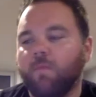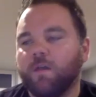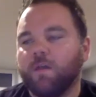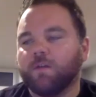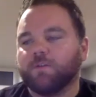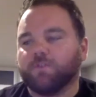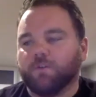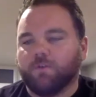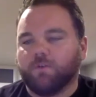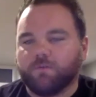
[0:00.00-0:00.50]

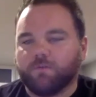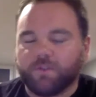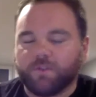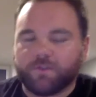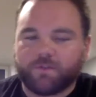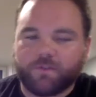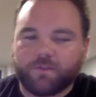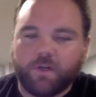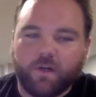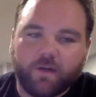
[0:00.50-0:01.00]
So
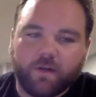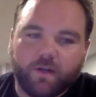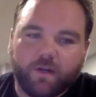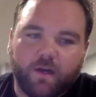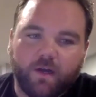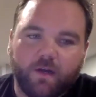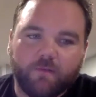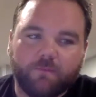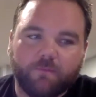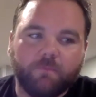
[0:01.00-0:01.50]
just starting
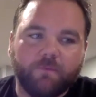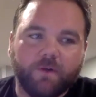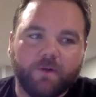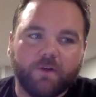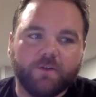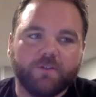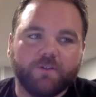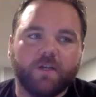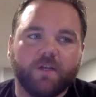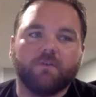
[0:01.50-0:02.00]
off
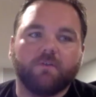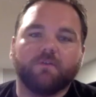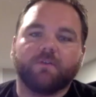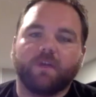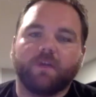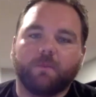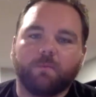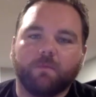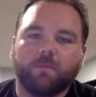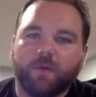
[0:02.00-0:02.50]
very general, the
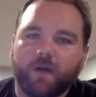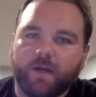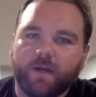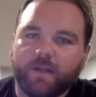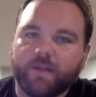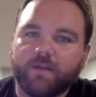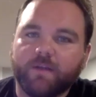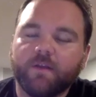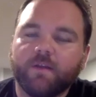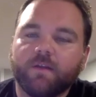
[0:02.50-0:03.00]
upper
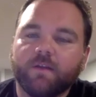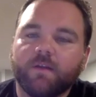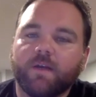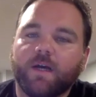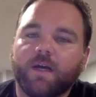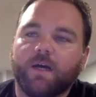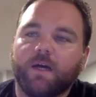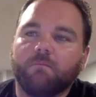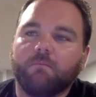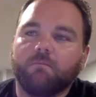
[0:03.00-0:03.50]
body,
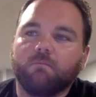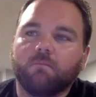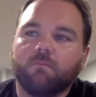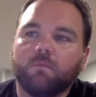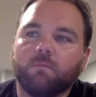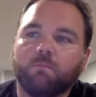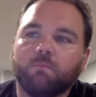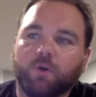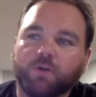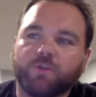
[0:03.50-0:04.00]

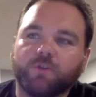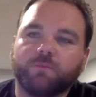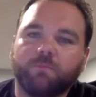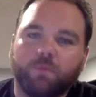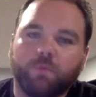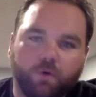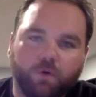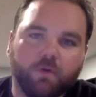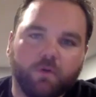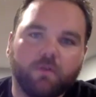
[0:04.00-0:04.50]
push,
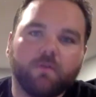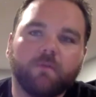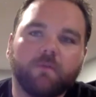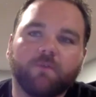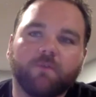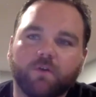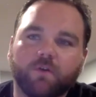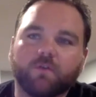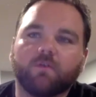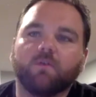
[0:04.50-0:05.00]
pull,
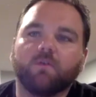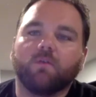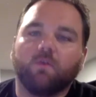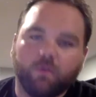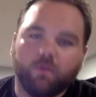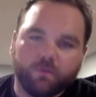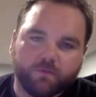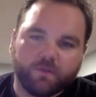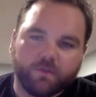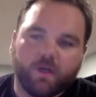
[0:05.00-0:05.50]
vertical,
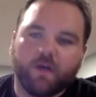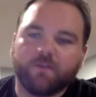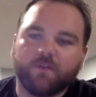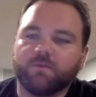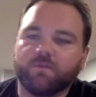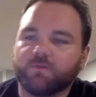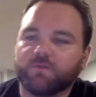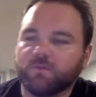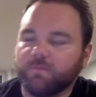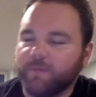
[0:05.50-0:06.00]

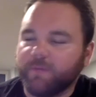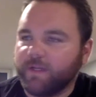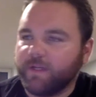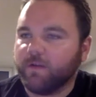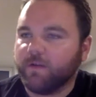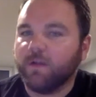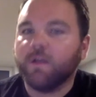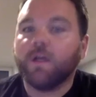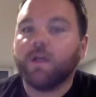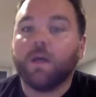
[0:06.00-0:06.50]
horizontal. So
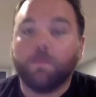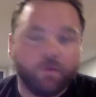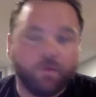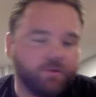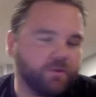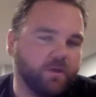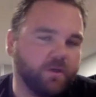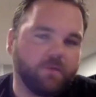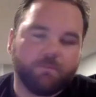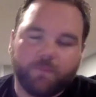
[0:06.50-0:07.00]
meaning the
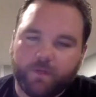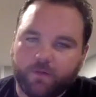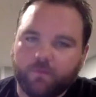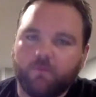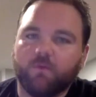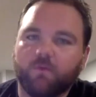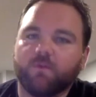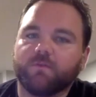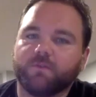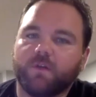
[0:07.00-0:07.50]
push up being
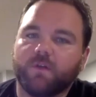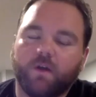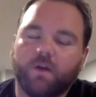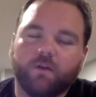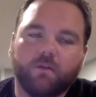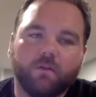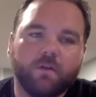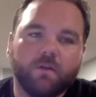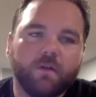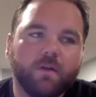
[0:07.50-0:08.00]

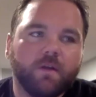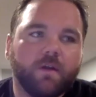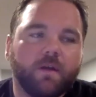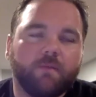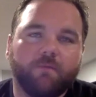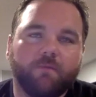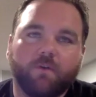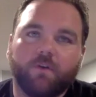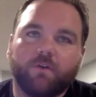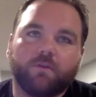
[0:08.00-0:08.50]
horizontal,
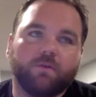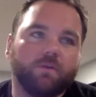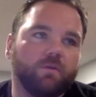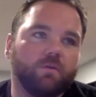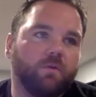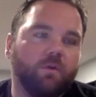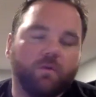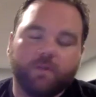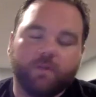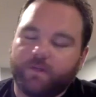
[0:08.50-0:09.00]
vertical,
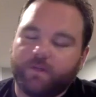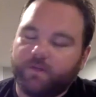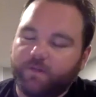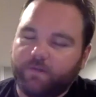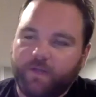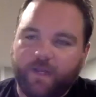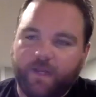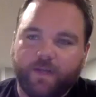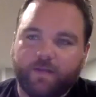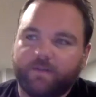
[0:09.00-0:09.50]
holding
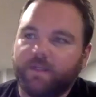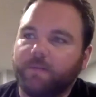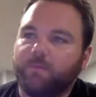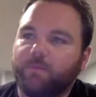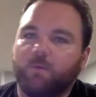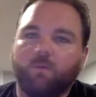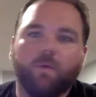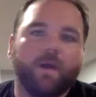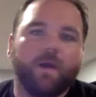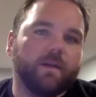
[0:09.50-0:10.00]
any type
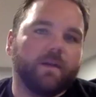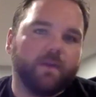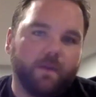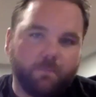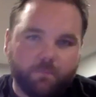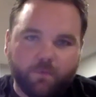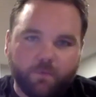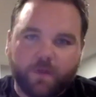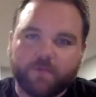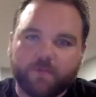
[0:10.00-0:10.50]
of weight
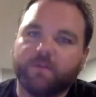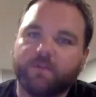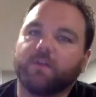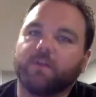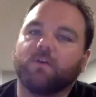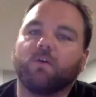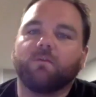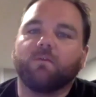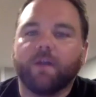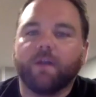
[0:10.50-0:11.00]
and pressing it
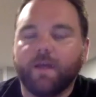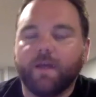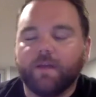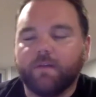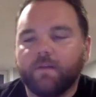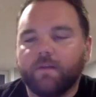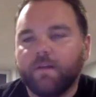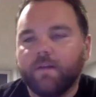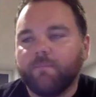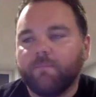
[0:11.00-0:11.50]

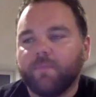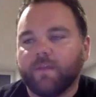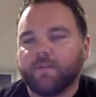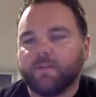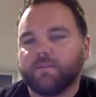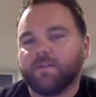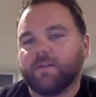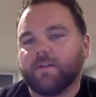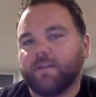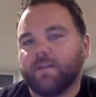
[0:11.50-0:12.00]
overhead, things
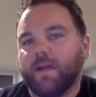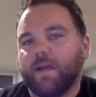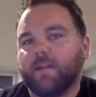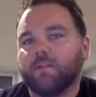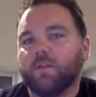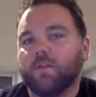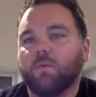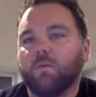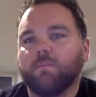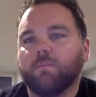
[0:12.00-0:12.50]
like that.
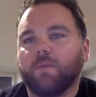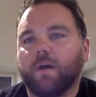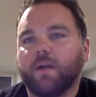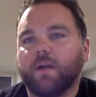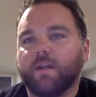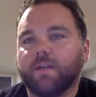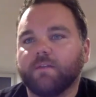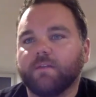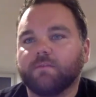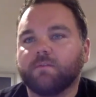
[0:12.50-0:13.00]
Lower
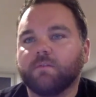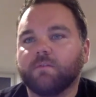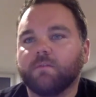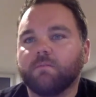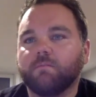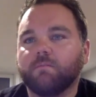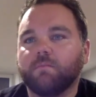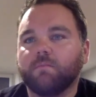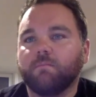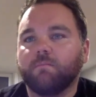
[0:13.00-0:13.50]
bodies,
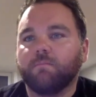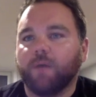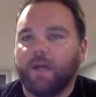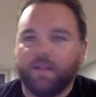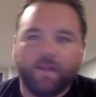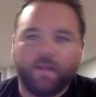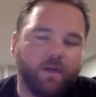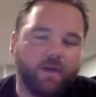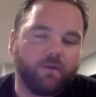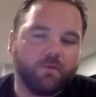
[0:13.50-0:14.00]

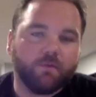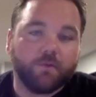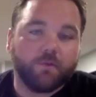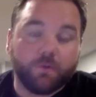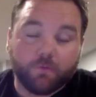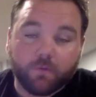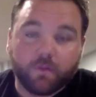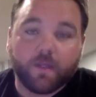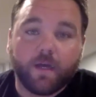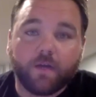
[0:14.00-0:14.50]
bilateral,
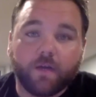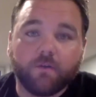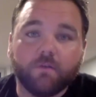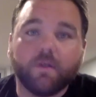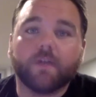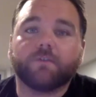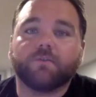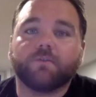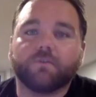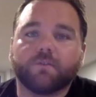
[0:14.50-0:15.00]
unilateral
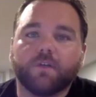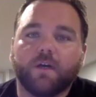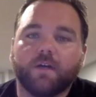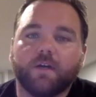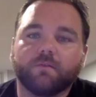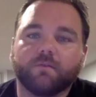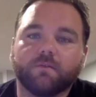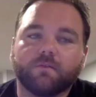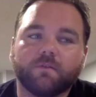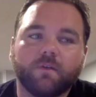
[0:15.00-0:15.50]

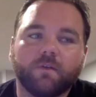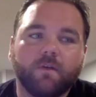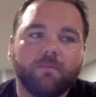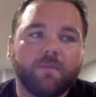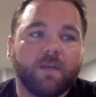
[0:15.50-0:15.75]
exercises.